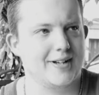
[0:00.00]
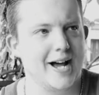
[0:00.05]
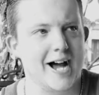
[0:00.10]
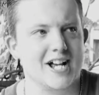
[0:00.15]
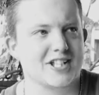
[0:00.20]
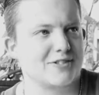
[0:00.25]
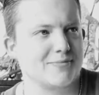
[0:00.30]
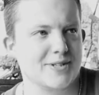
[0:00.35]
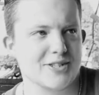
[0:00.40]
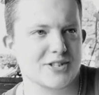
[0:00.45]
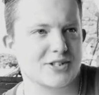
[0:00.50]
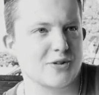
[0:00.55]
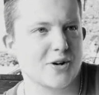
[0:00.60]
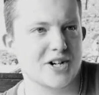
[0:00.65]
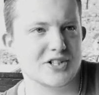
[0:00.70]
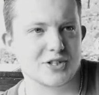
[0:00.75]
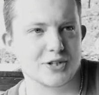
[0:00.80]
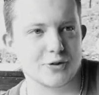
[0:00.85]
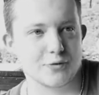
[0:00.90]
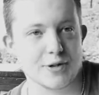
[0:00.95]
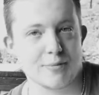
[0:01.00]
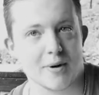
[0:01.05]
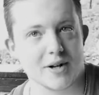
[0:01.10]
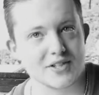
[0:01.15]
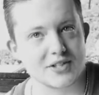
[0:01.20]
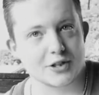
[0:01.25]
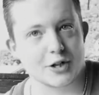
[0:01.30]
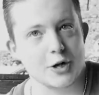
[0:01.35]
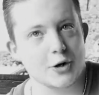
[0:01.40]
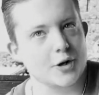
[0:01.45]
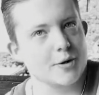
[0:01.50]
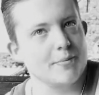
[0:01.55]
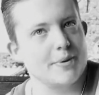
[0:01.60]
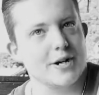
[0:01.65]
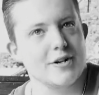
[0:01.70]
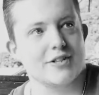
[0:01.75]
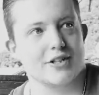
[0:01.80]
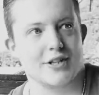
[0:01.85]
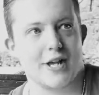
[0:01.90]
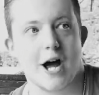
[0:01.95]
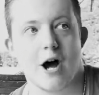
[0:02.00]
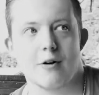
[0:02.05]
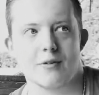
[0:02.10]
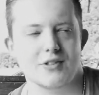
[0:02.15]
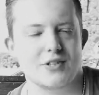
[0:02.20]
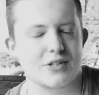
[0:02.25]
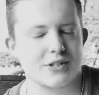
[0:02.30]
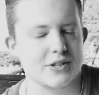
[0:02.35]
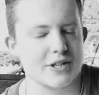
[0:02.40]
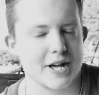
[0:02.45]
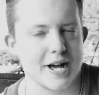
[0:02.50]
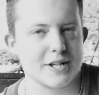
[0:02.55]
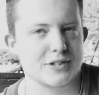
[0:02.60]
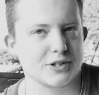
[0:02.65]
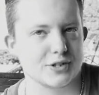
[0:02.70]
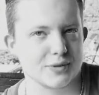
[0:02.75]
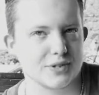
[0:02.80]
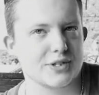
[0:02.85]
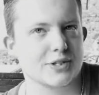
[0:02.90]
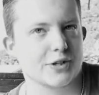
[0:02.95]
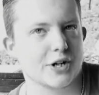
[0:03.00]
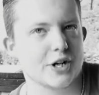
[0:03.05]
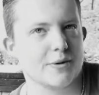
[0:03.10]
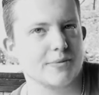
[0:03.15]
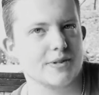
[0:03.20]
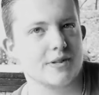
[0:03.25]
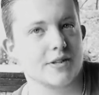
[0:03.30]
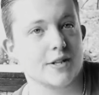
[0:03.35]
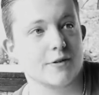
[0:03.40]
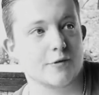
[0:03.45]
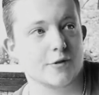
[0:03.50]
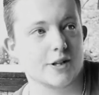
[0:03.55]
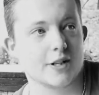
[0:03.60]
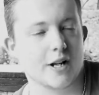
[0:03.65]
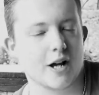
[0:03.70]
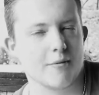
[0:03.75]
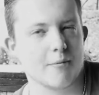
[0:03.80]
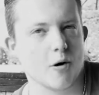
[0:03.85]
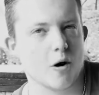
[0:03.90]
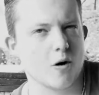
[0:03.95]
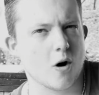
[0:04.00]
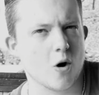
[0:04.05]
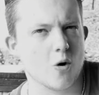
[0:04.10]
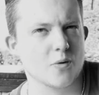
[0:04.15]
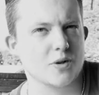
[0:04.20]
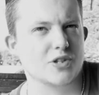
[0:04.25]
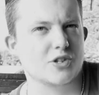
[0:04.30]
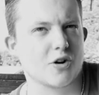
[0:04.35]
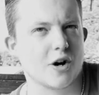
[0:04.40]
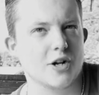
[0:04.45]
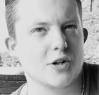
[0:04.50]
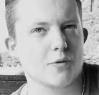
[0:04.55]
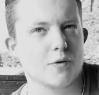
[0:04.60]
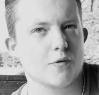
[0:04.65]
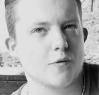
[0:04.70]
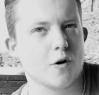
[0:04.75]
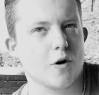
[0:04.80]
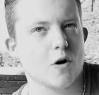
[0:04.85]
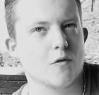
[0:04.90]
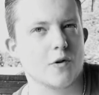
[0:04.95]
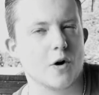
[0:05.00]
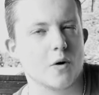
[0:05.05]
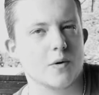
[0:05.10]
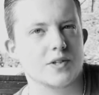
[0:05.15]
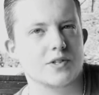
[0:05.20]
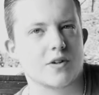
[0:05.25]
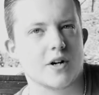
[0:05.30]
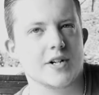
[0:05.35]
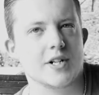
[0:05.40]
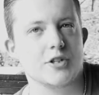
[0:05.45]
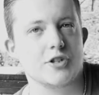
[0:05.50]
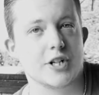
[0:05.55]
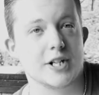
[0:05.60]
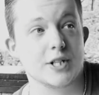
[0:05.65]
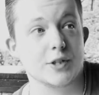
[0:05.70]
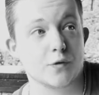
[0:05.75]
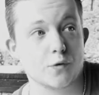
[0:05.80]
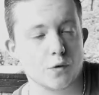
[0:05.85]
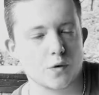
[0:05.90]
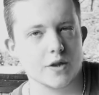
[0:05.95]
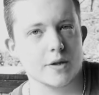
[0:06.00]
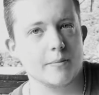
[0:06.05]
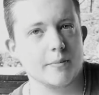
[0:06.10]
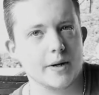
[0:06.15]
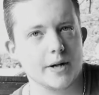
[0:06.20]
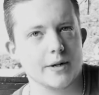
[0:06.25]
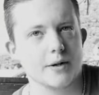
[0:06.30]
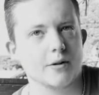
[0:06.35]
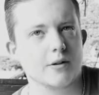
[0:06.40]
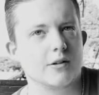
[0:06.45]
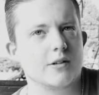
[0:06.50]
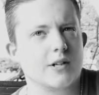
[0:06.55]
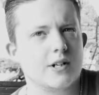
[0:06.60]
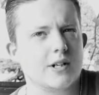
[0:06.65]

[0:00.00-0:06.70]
Ask me this question 3 months ago compared to now, the answer is still going to be different. I'm always trying to evolve and always trying to change for the better.